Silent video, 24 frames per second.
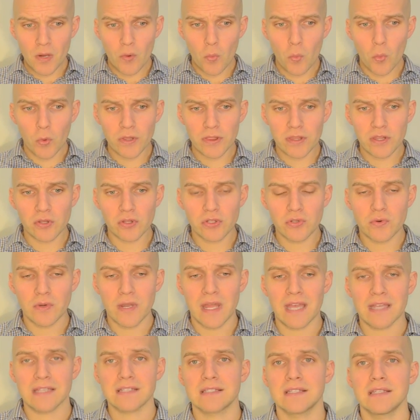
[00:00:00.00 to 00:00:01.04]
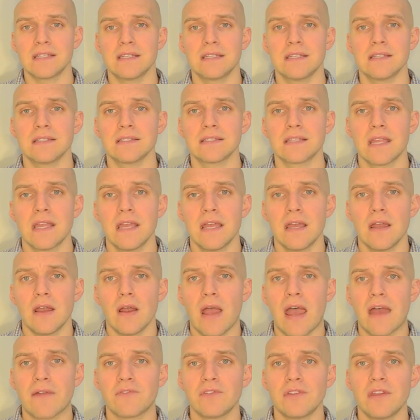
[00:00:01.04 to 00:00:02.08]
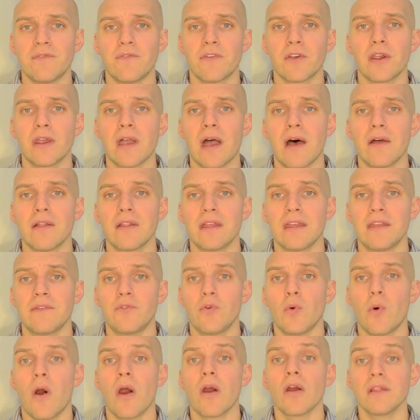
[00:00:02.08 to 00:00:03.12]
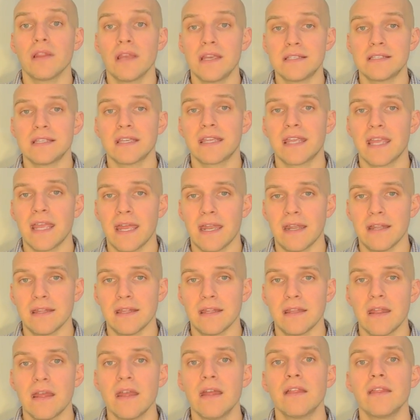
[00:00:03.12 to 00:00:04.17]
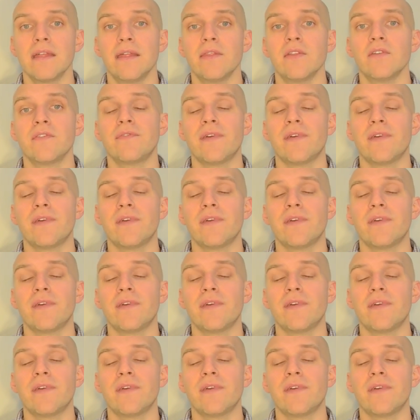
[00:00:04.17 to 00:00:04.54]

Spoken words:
What they'll do next is, after they figure out if you are a LASIK candidate, then they'll